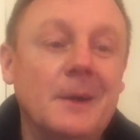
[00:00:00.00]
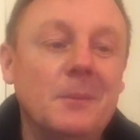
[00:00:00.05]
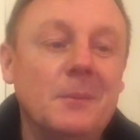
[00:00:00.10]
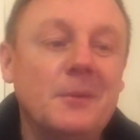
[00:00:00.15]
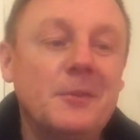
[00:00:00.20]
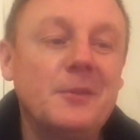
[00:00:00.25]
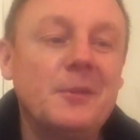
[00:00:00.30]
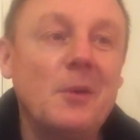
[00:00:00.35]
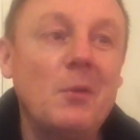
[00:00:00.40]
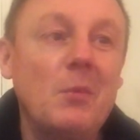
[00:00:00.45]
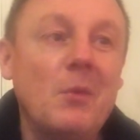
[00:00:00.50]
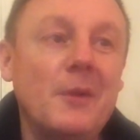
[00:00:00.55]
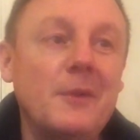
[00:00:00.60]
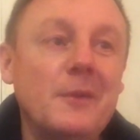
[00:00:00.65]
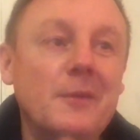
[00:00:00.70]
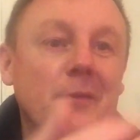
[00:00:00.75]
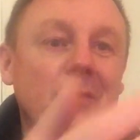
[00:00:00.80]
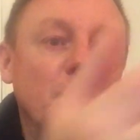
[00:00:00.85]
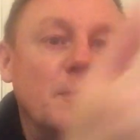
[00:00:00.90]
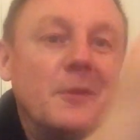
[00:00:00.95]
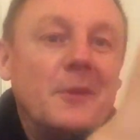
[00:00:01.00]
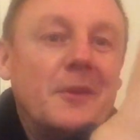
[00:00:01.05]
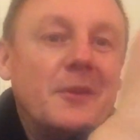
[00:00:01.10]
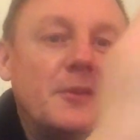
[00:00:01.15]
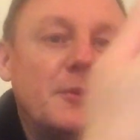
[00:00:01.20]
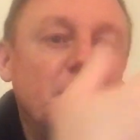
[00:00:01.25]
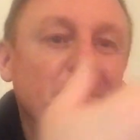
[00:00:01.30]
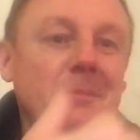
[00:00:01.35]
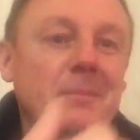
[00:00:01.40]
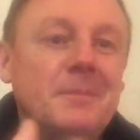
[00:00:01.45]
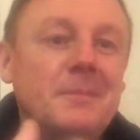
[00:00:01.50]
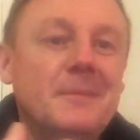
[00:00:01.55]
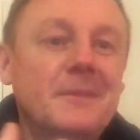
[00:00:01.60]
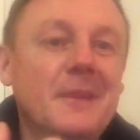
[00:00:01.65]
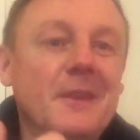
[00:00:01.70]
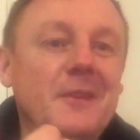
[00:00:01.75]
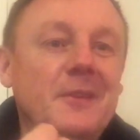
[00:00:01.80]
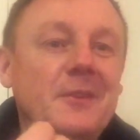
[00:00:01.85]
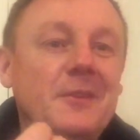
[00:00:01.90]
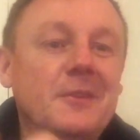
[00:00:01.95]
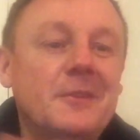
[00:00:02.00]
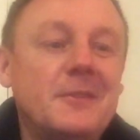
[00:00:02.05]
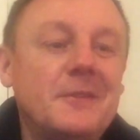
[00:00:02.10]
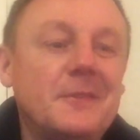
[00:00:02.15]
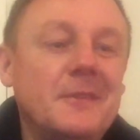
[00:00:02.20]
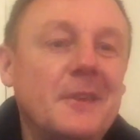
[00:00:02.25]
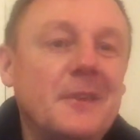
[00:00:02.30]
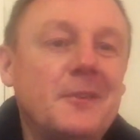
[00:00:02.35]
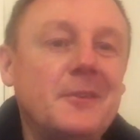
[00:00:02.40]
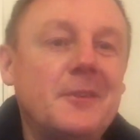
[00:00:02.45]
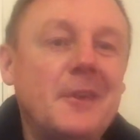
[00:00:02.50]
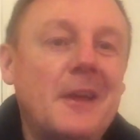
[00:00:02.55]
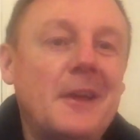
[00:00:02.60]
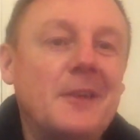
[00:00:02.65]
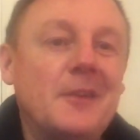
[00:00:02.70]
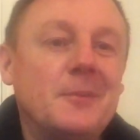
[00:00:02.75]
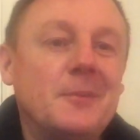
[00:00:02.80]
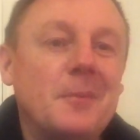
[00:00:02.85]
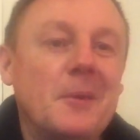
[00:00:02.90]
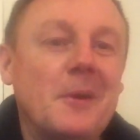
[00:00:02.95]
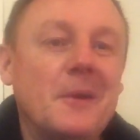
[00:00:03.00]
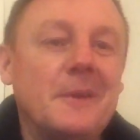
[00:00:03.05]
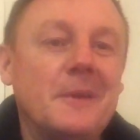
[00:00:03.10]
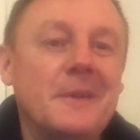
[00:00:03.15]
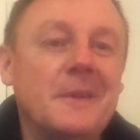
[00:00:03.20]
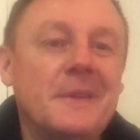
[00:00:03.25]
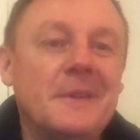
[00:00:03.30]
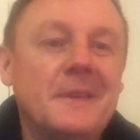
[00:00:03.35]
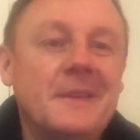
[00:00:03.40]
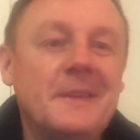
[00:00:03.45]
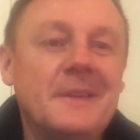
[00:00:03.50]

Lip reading: It's so wonderful, this sage burning.